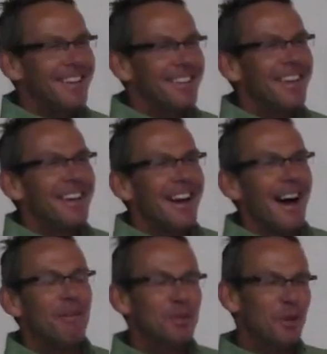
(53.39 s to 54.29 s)
got my brother
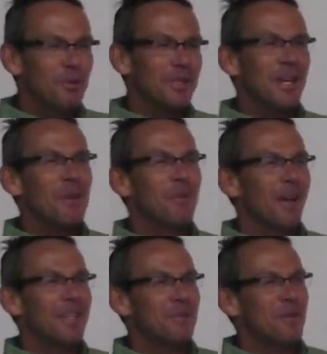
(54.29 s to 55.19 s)
here. I was told there was a
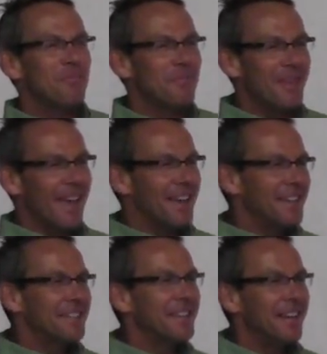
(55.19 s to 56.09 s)
couple ice cream.
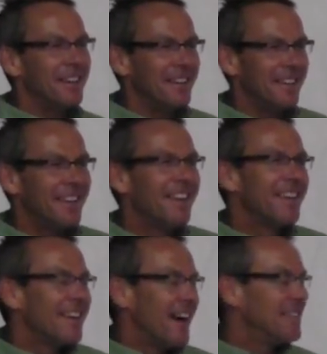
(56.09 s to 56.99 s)

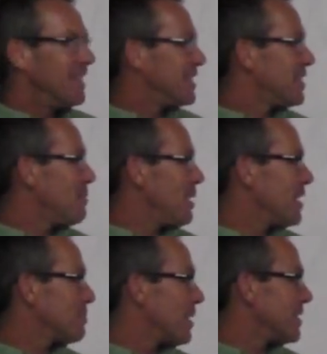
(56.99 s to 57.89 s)
Yeah. Uh, I did a
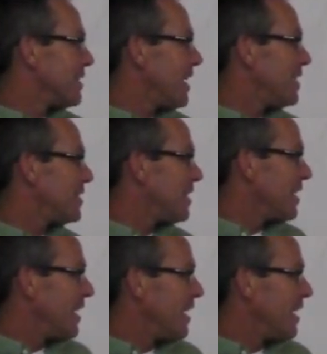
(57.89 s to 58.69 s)
CBS presentation